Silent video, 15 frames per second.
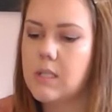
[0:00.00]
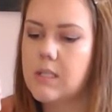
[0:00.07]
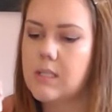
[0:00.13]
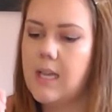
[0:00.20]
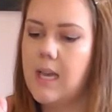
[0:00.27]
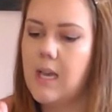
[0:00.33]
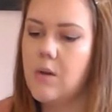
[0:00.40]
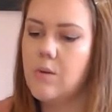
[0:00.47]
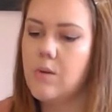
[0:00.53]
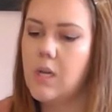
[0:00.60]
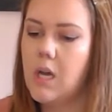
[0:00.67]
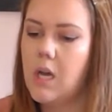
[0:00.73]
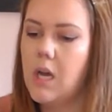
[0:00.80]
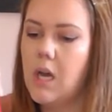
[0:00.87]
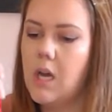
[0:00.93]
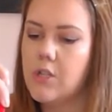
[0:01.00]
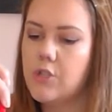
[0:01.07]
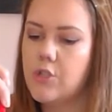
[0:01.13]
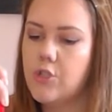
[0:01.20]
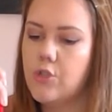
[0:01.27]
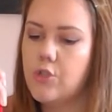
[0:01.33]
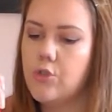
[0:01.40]
down
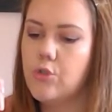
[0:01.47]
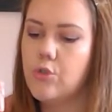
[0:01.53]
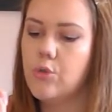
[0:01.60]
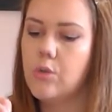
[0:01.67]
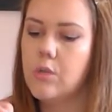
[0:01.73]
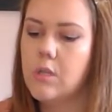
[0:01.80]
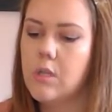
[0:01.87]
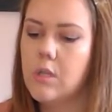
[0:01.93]
onto